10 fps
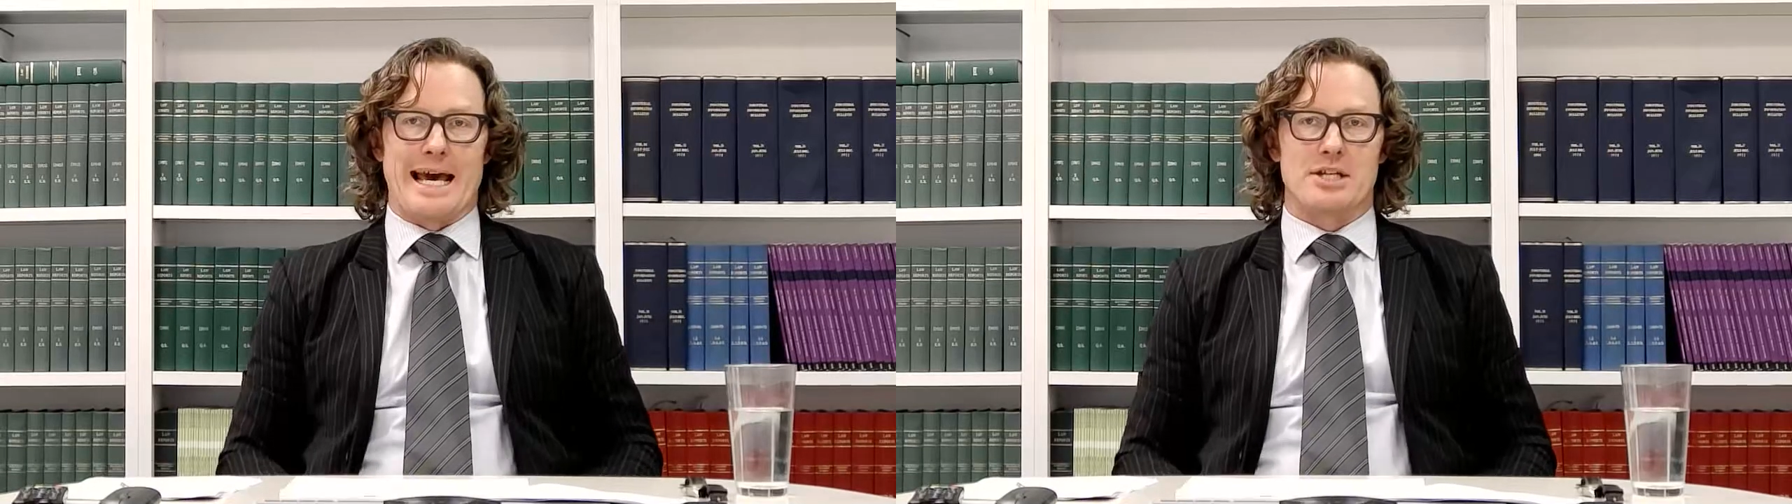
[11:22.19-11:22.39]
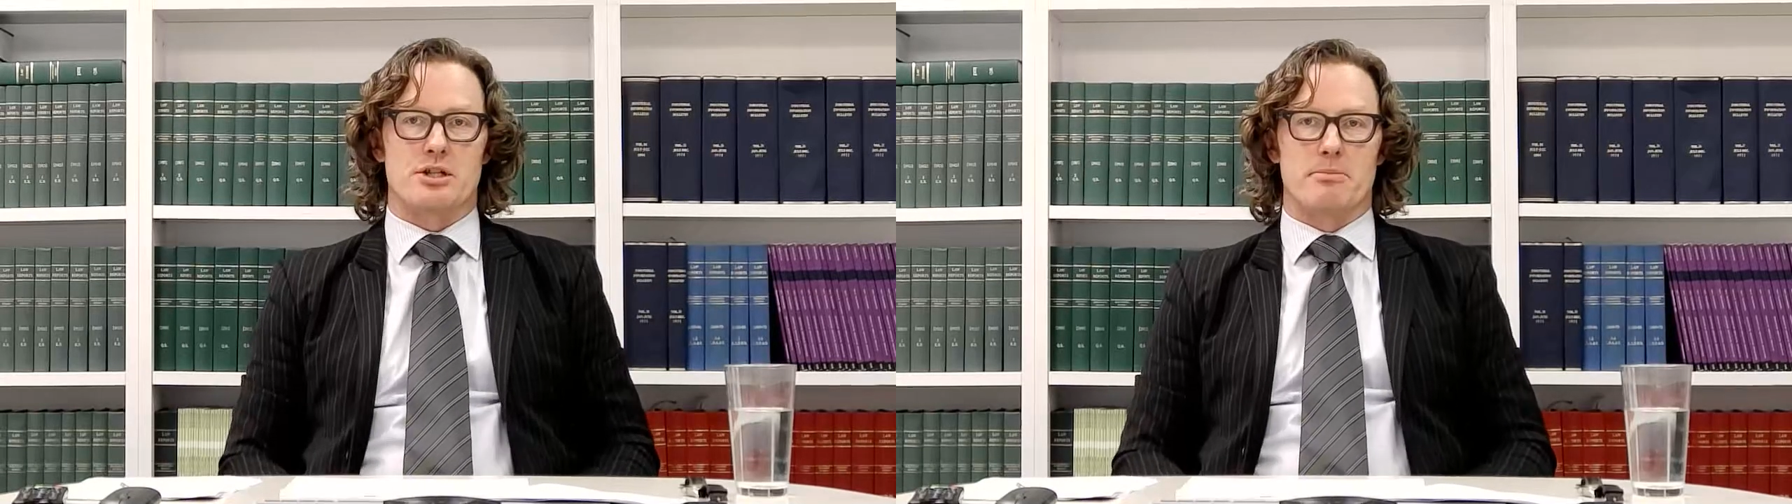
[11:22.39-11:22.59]

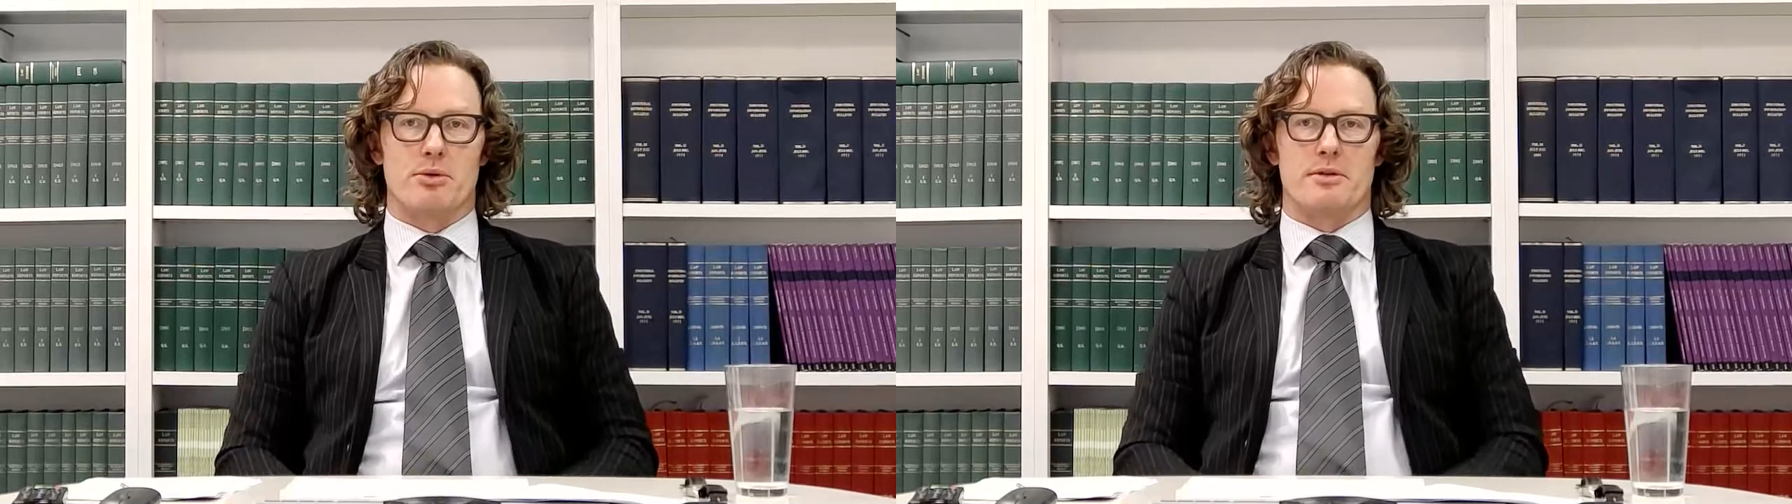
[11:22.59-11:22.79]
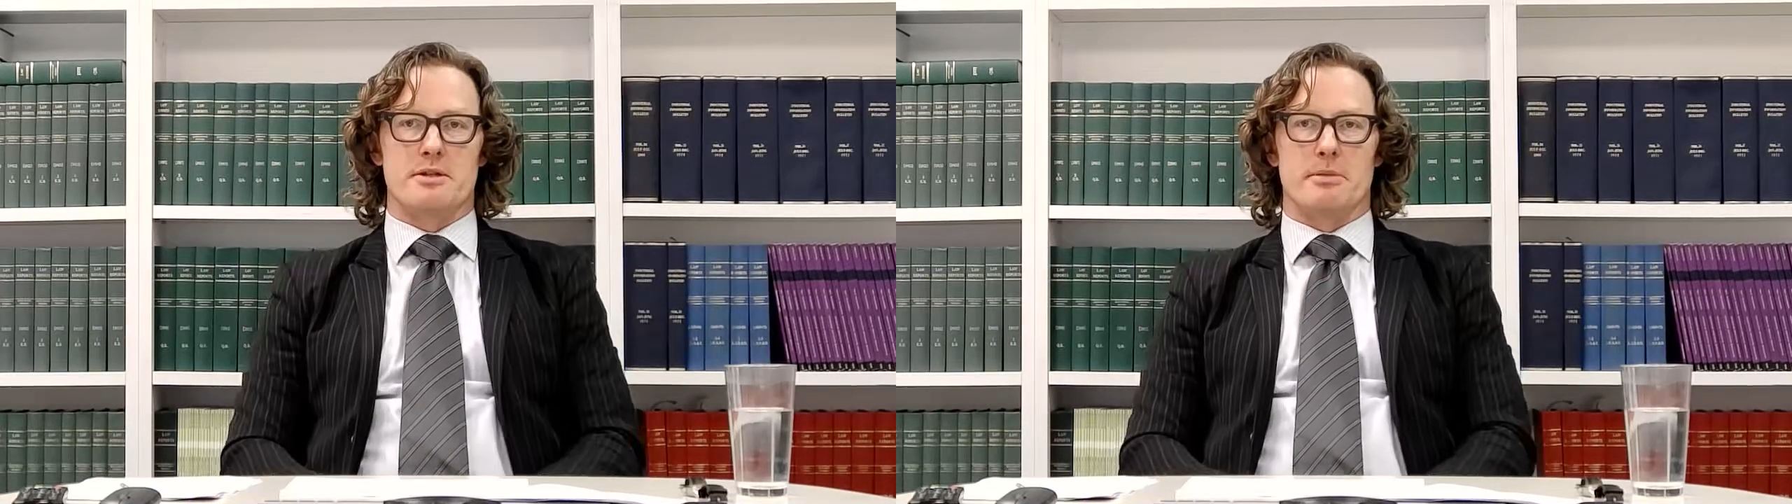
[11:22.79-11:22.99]
attribute
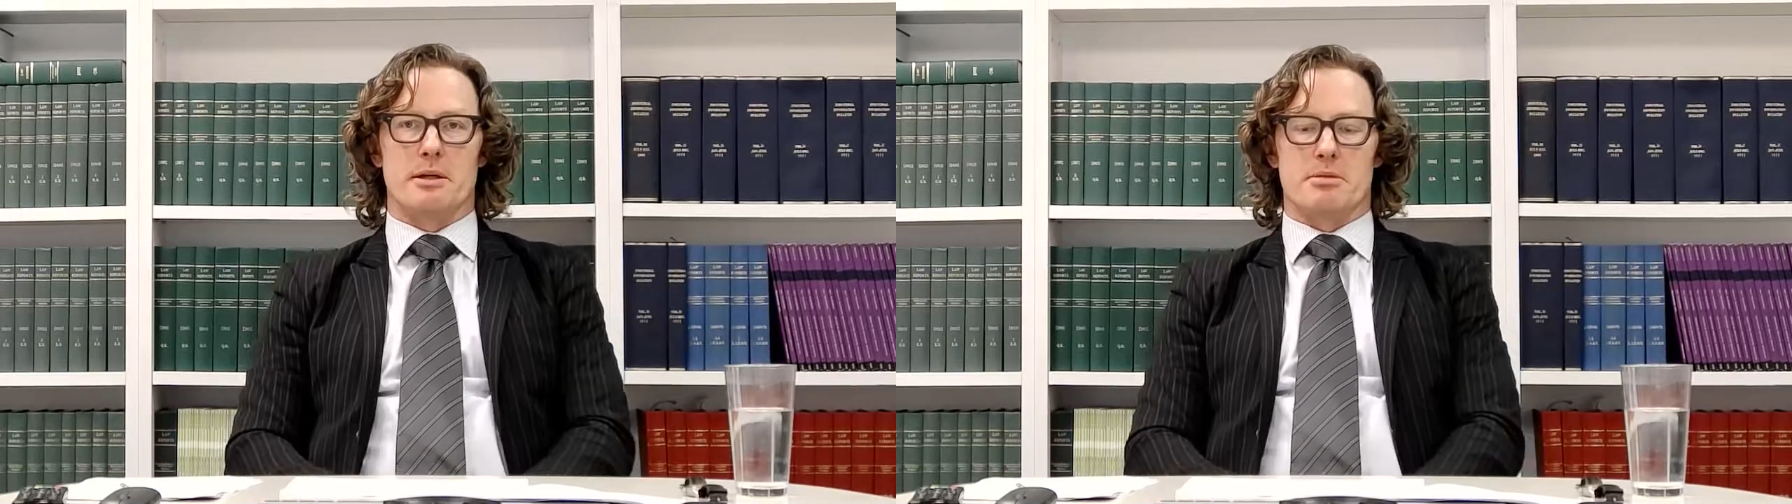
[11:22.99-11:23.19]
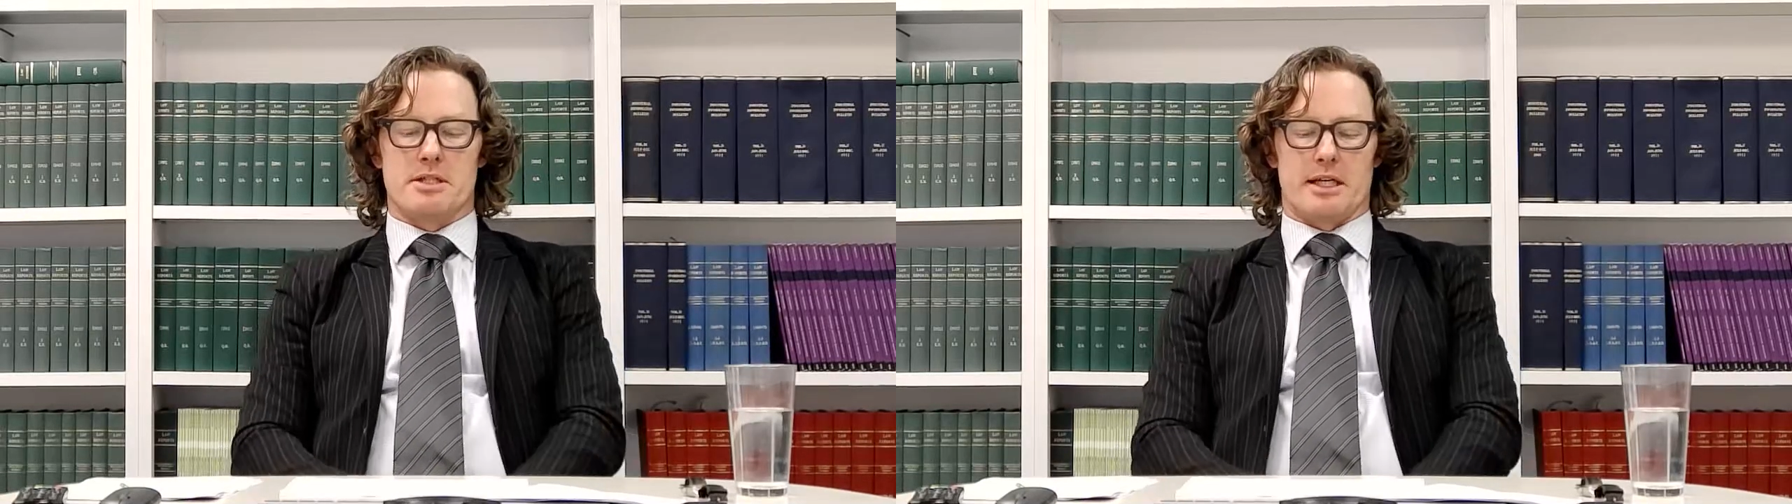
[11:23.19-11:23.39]
that's being
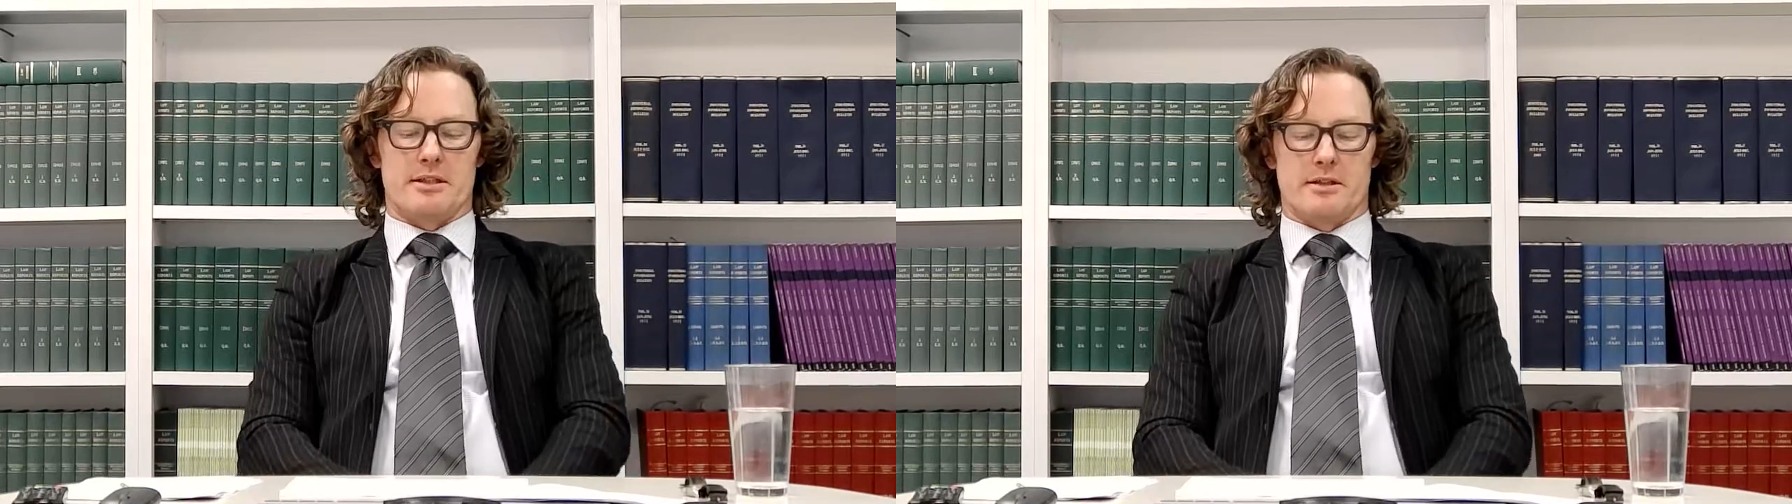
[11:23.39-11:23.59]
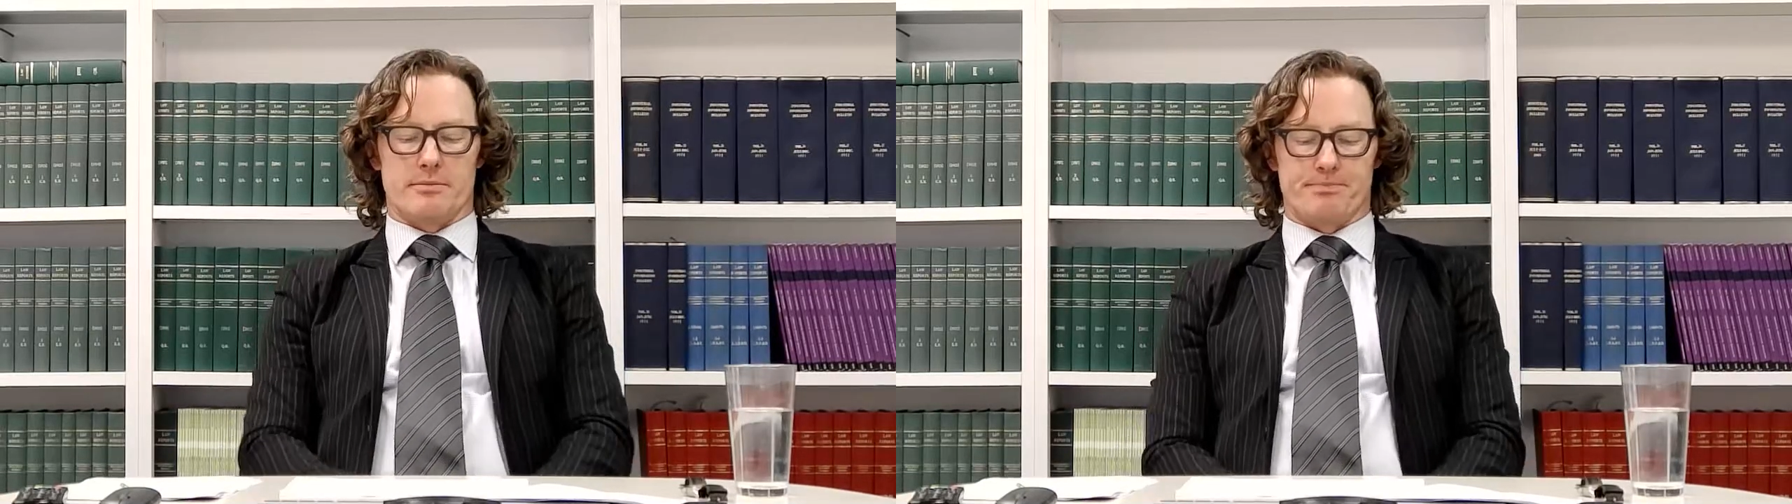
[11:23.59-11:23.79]
protected.